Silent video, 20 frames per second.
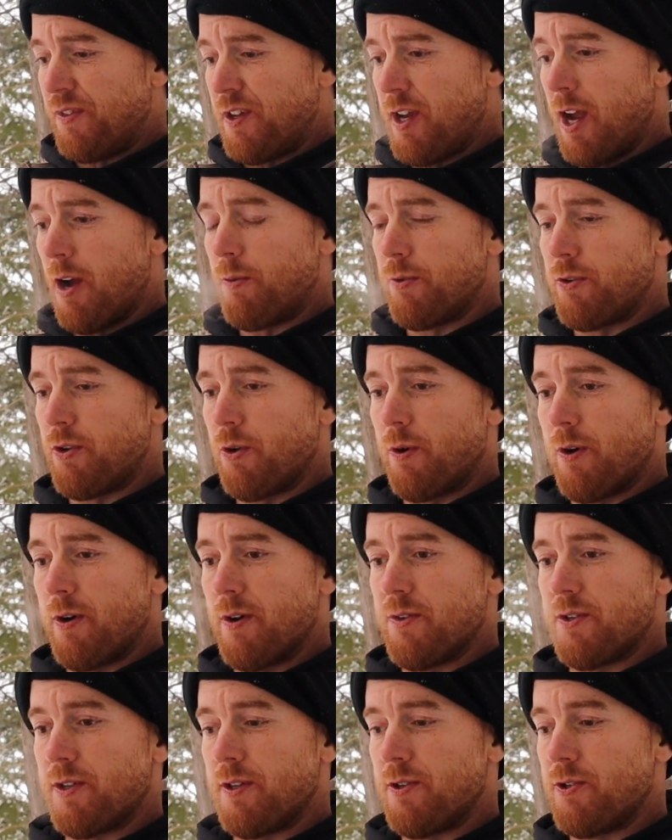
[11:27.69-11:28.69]
the
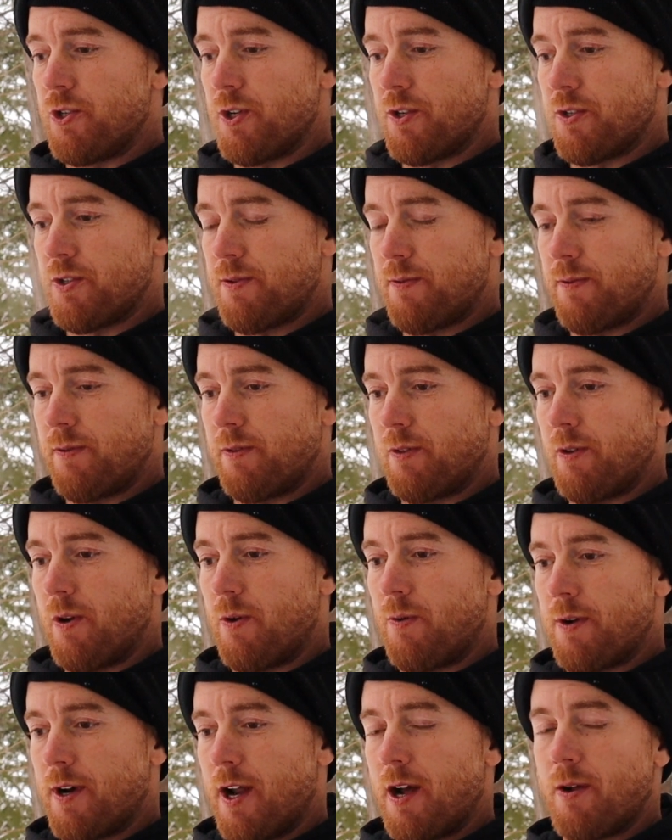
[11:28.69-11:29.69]
outdoors than just
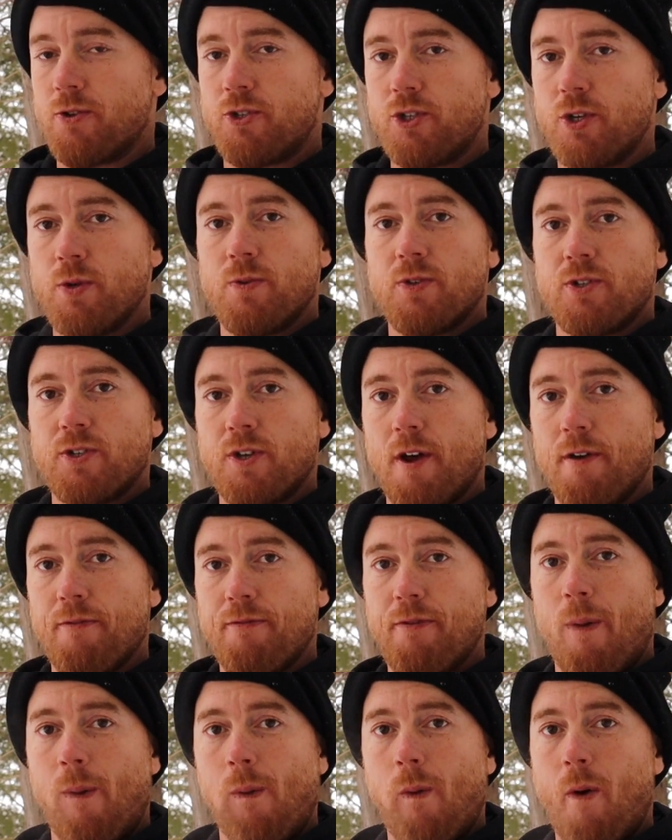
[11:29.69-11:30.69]
going out and shooting
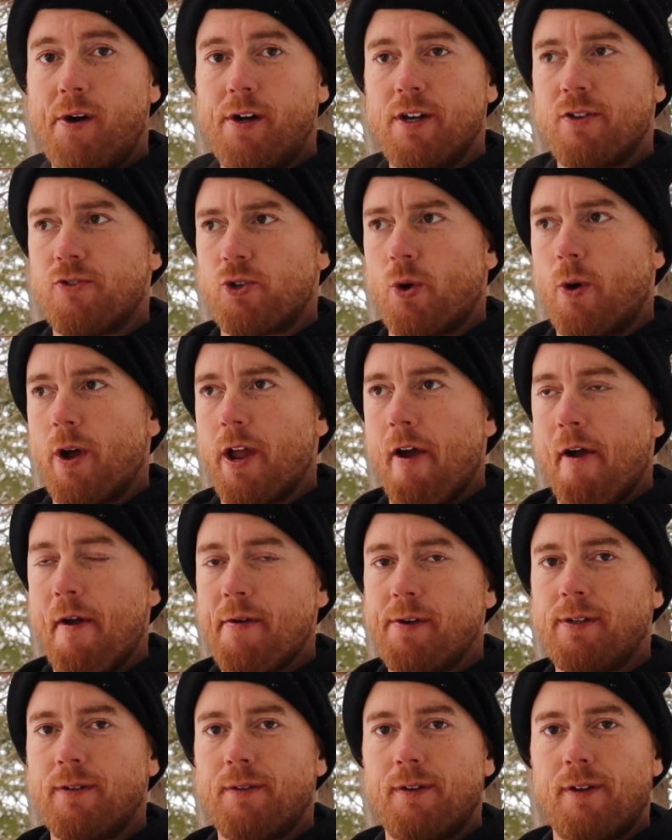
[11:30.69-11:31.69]
stuff. Enjoy it.
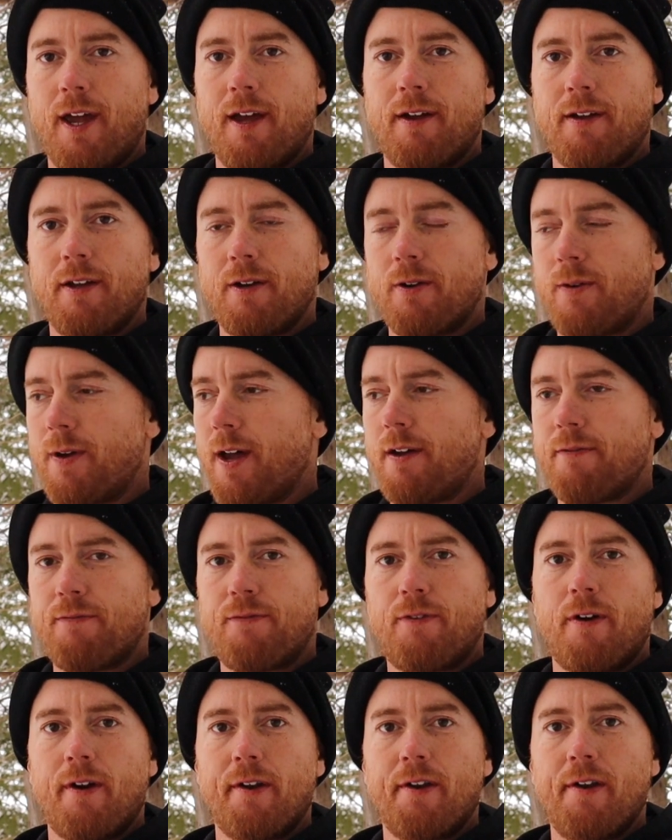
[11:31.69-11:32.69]
You know, have
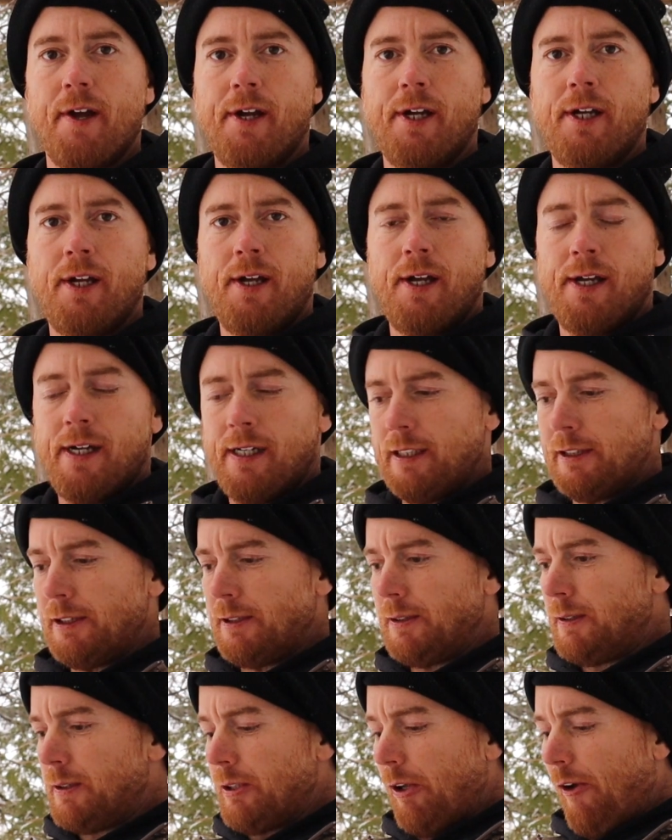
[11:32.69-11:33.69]
fun.
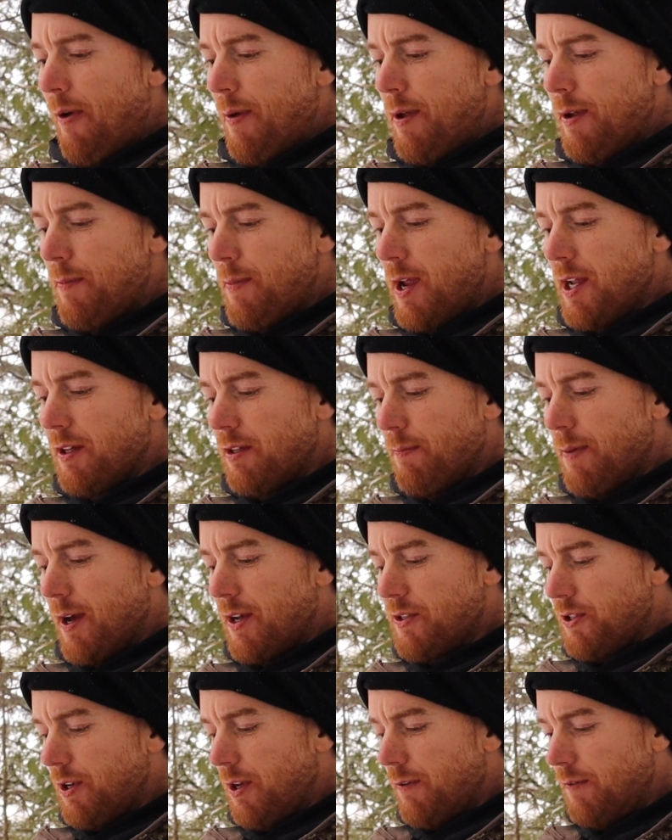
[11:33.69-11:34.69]
Make the
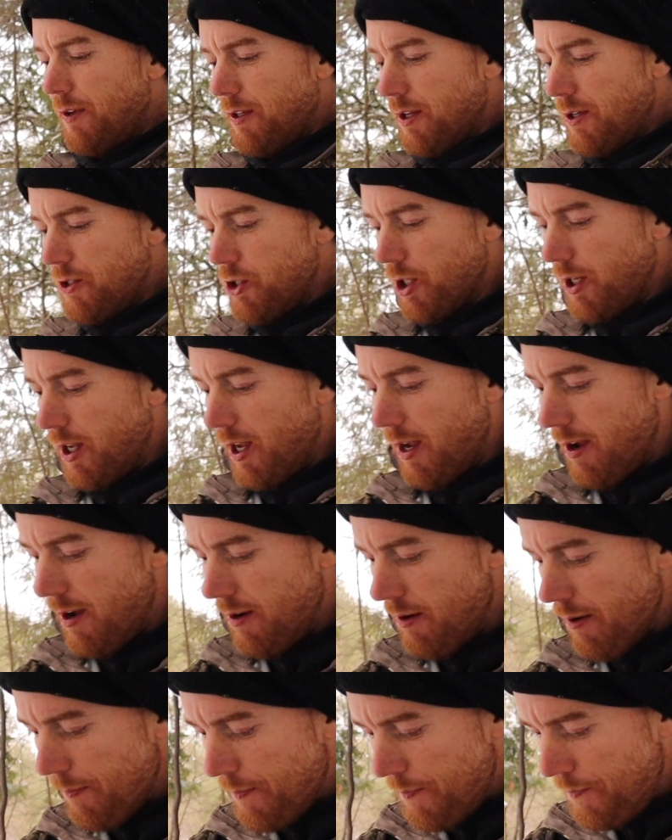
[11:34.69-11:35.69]
best of it that you
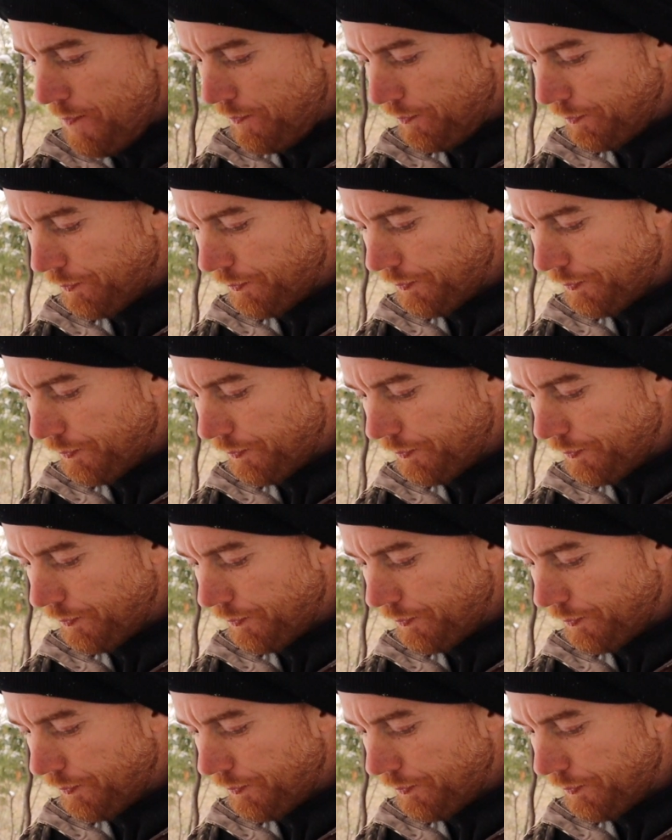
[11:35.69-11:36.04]
can, and